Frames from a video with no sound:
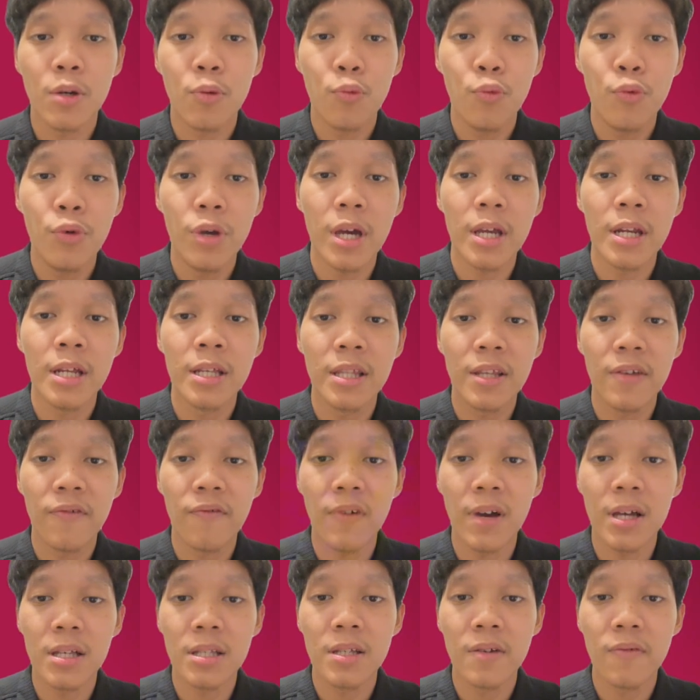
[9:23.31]
we
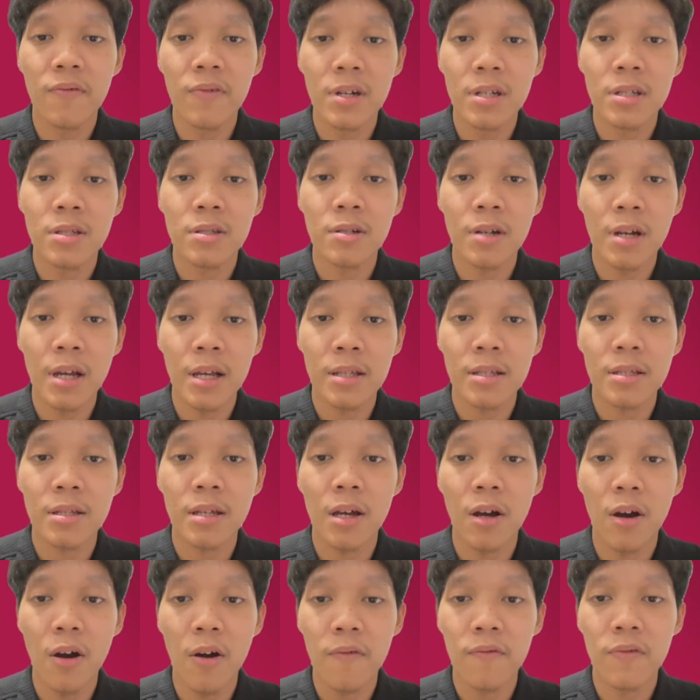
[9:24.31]
identified several strengths
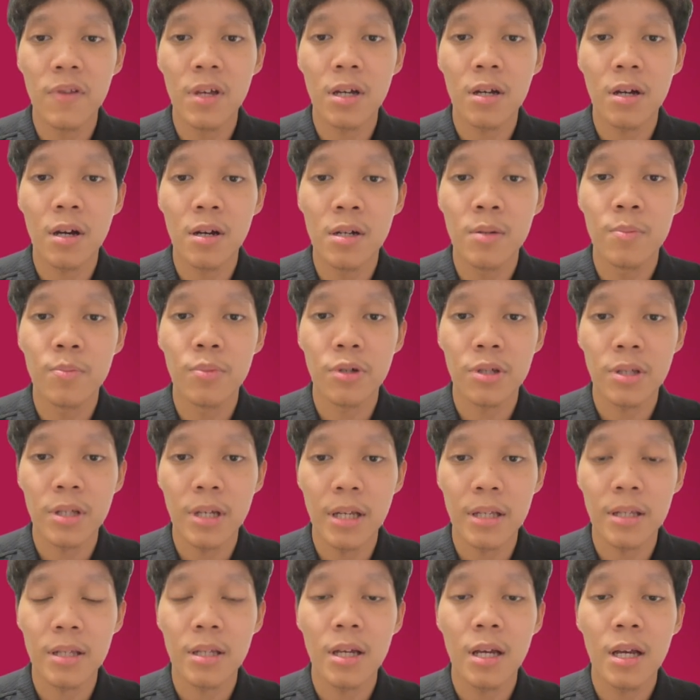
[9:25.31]
of the current
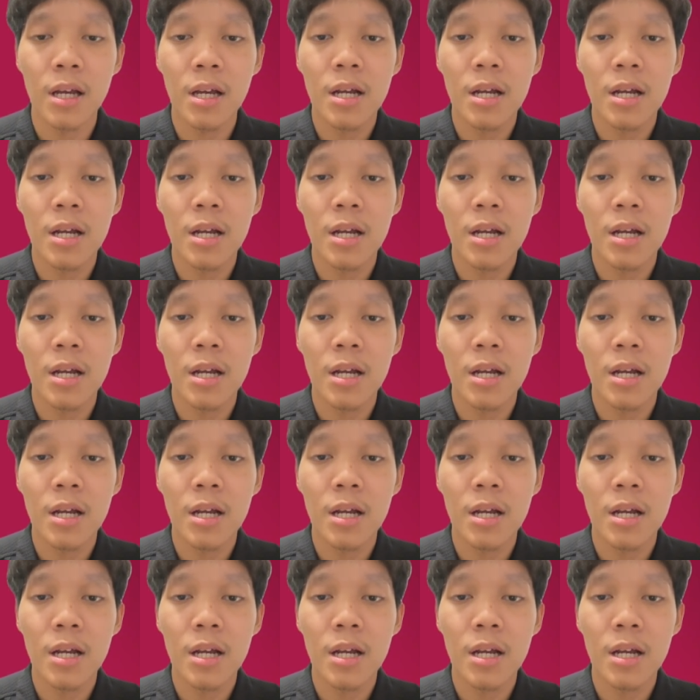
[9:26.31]
process.